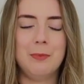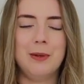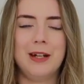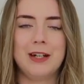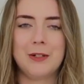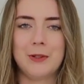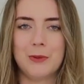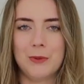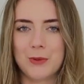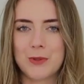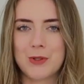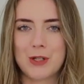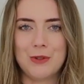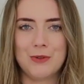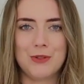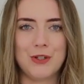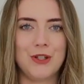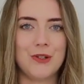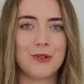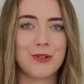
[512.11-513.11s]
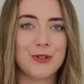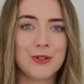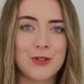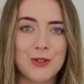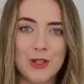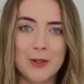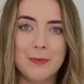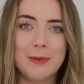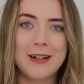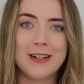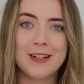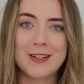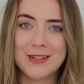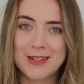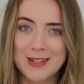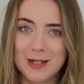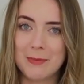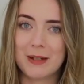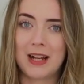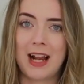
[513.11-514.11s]
but it can also do super
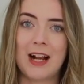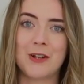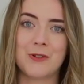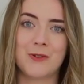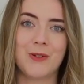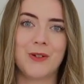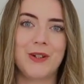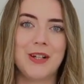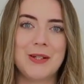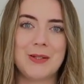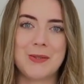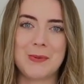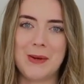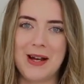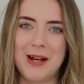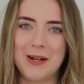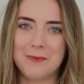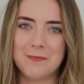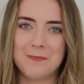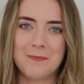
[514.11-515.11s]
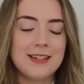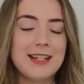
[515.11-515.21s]
casual as well.